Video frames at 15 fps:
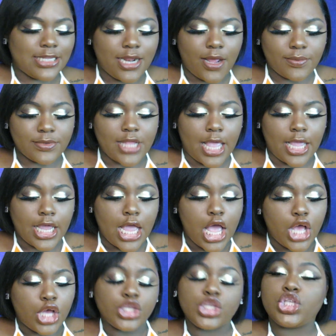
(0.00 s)
and I was like,
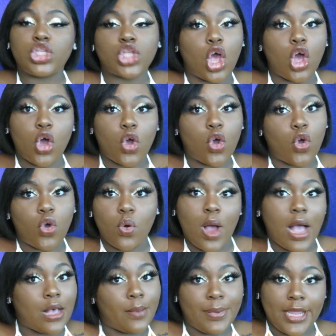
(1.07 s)
so
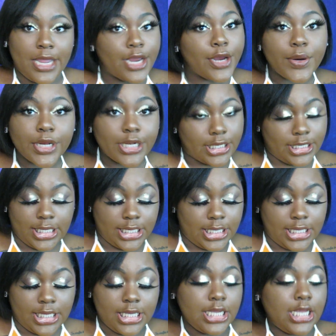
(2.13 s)

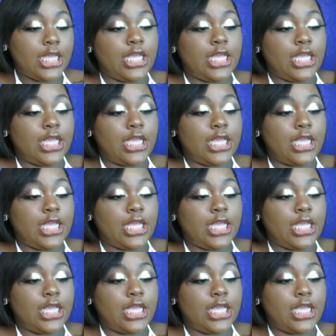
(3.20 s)
apparently